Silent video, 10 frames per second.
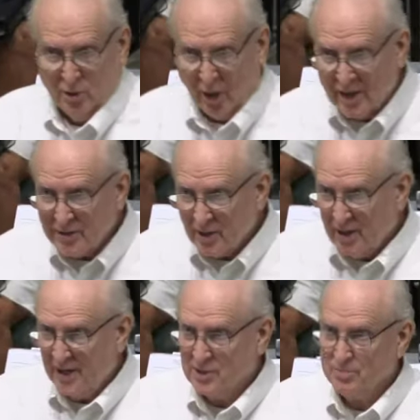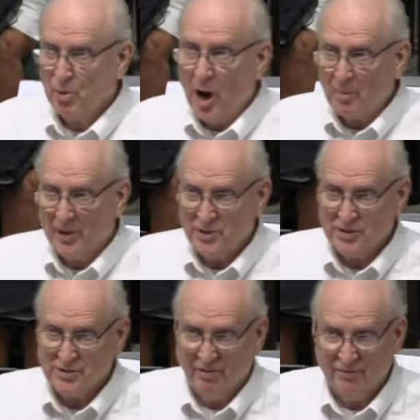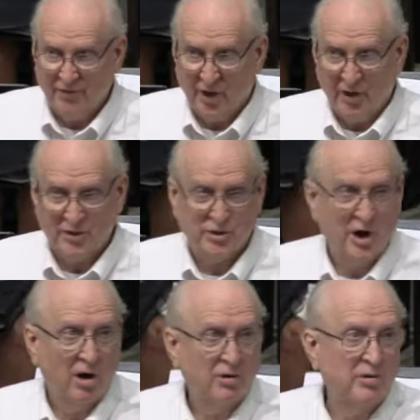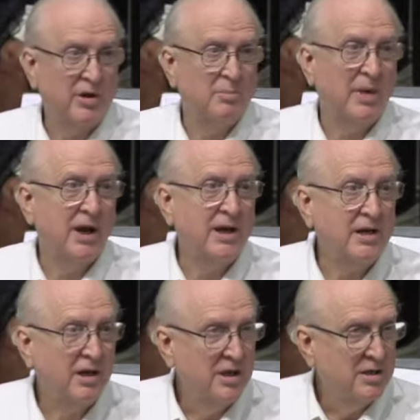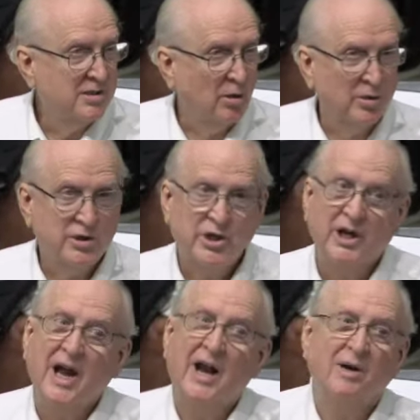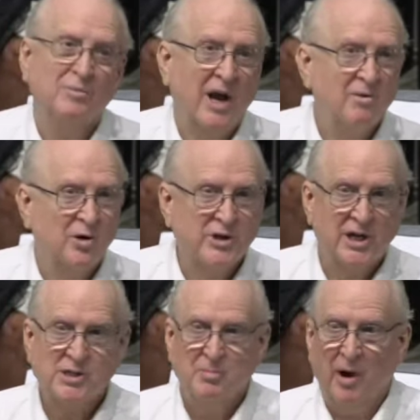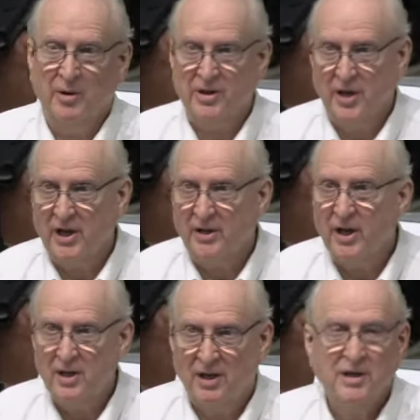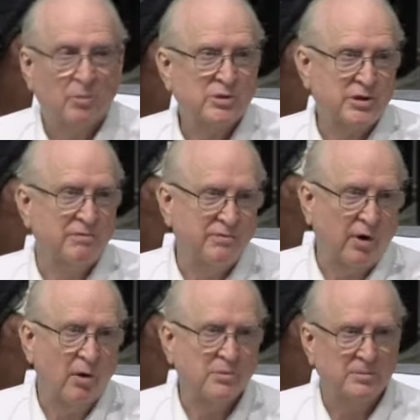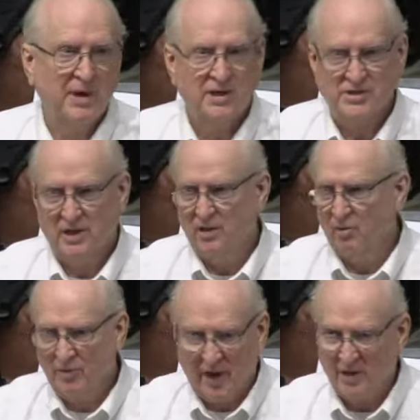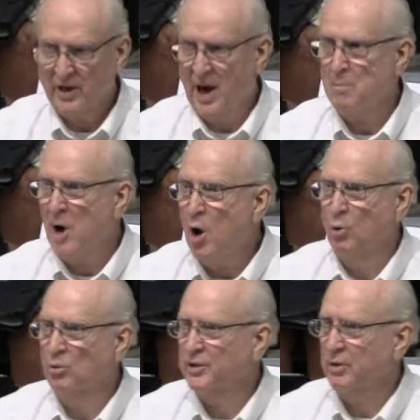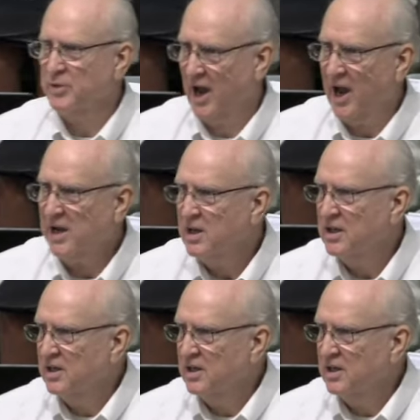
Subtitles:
Glenda is probably just a fuzz younger than me, so when she got up and gave her testimony, then it was confirmed to me sitting over there that I'm old, okay?